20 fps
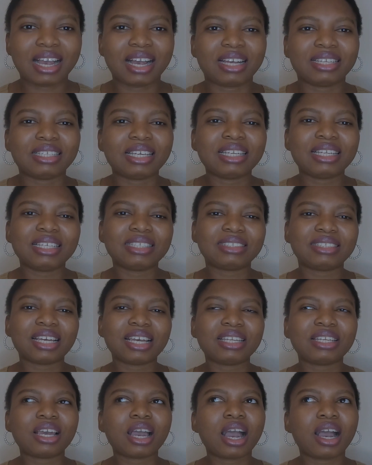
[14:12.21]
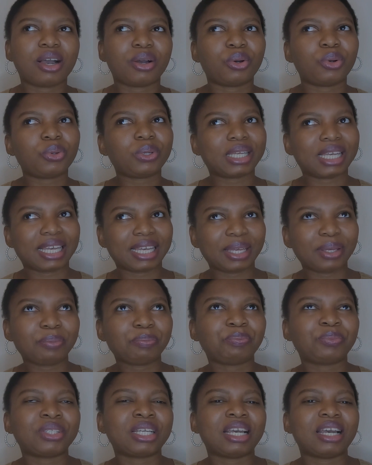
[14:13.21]
And then he said,
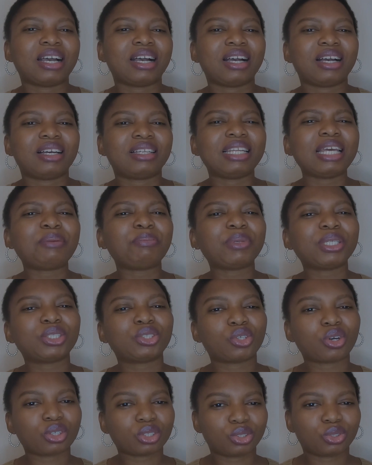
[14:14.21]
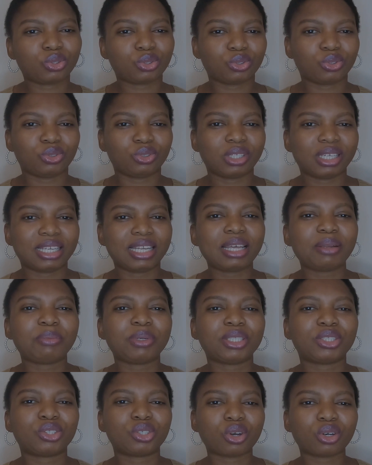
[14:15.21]
okay, let me talk to
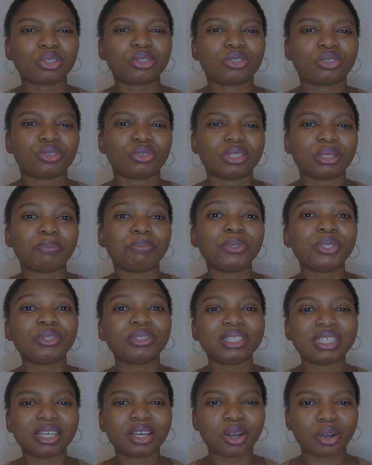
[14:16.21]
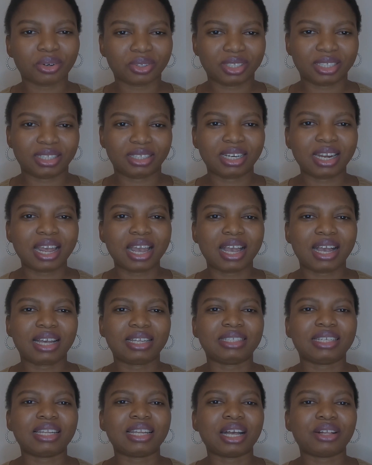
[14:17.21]
the building owner,
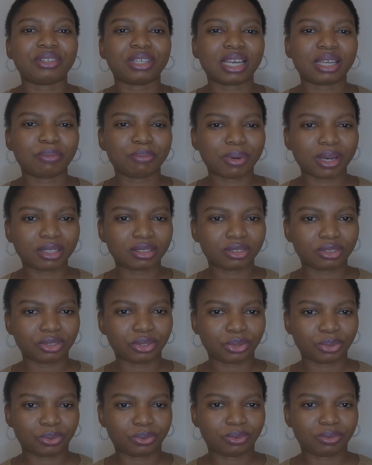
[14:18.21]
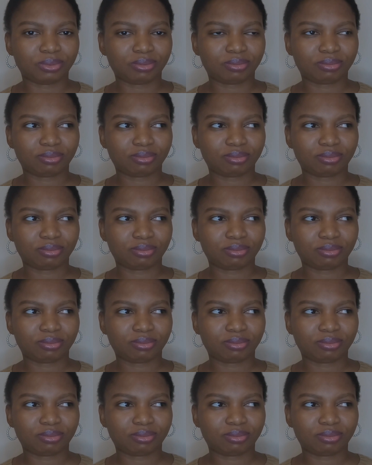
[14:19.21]
and then I'll get back to you.